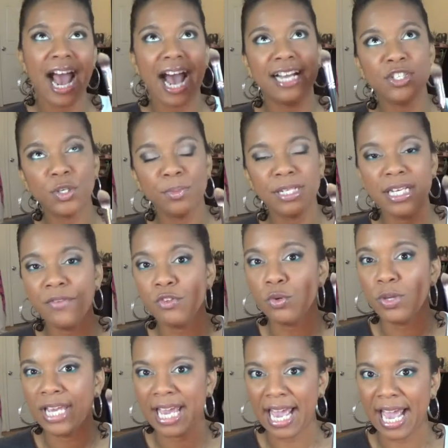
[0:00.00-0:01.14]
I do believe
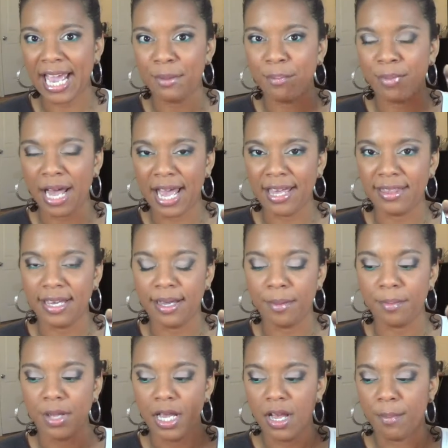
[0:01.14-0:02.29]
you can buy
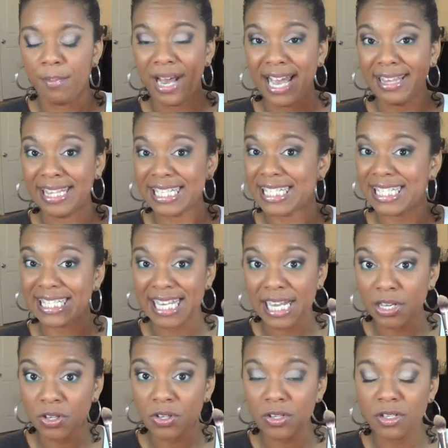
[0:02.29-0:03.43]
them by the
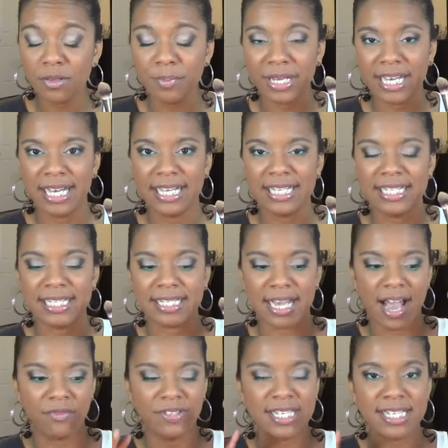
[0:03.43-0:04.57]
single because
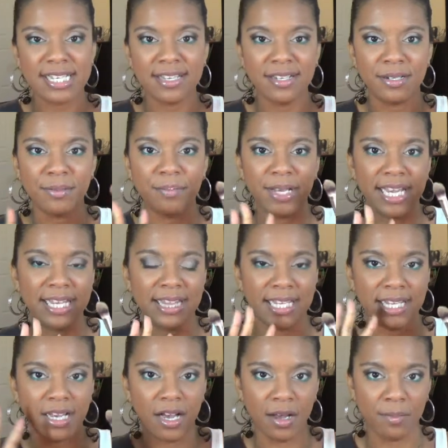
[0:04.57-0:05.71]
I've seen them in
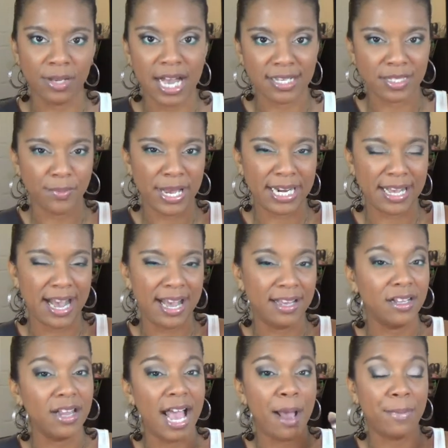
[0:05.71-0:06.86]
the cosmetic
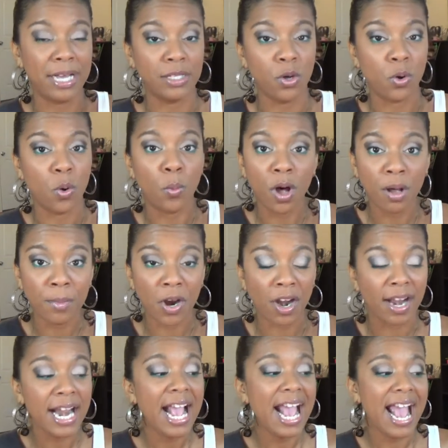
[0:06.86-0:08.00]
aisle at my local
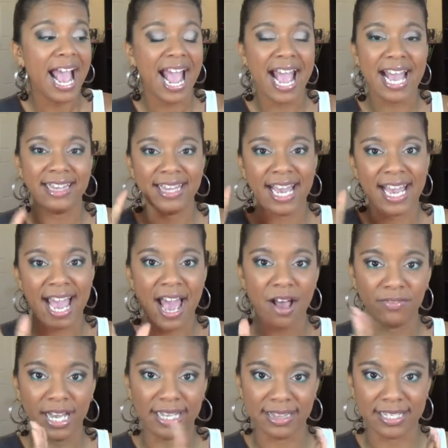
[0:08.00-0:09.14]
Walmart, and they
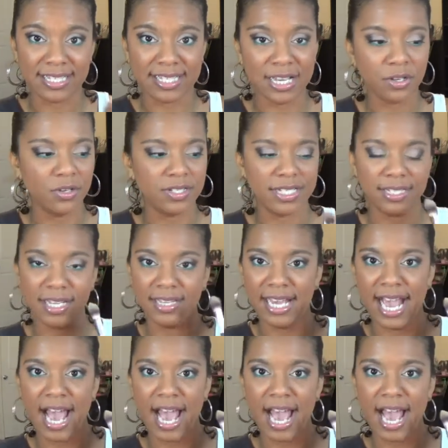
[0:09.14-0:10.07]
have like the singles and then they